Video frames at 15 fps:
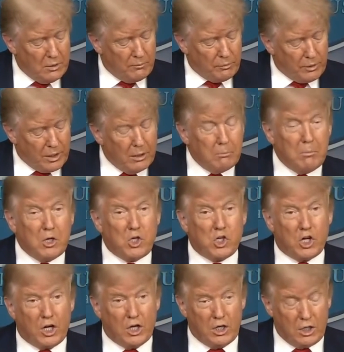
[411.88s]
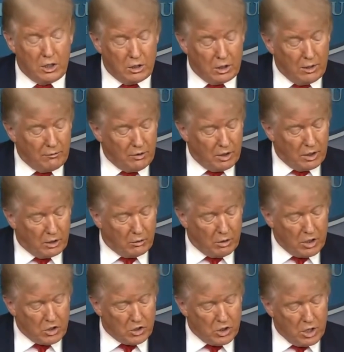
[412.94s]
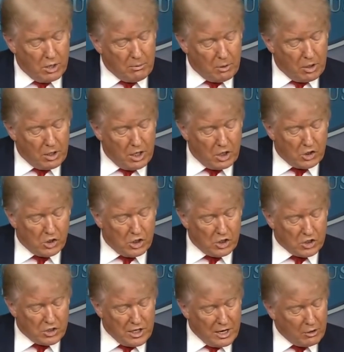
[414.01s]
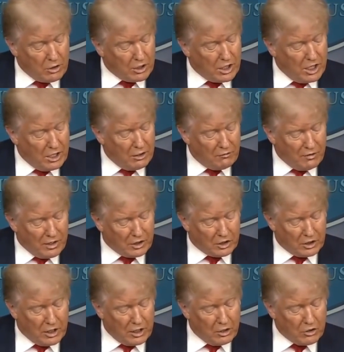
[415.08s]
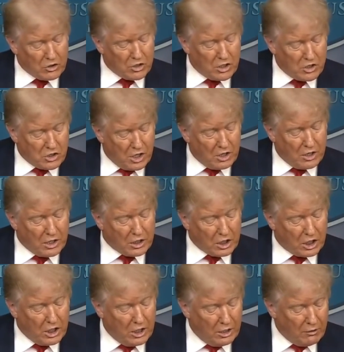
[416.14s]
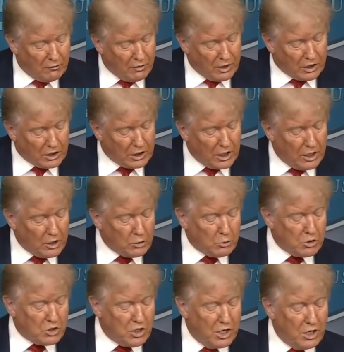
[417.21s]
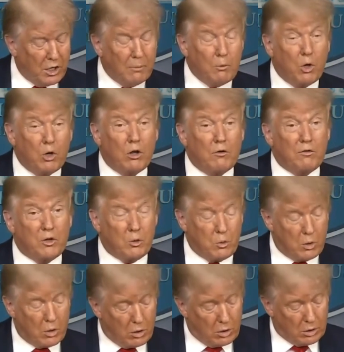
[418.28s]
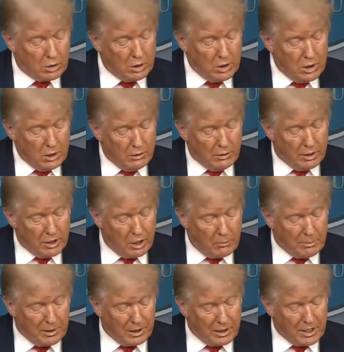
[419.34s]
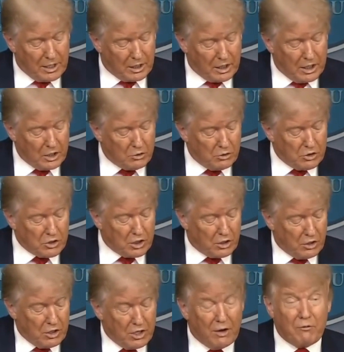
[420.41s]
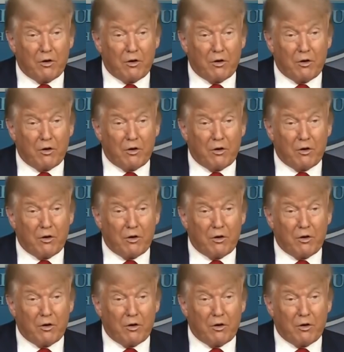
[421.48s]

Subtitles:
in Michigan. They've done a great job. Our nation is now the king of ventilators. I say that, the king of ventilators. We're sending them all over the world and helping a lot of countries that could never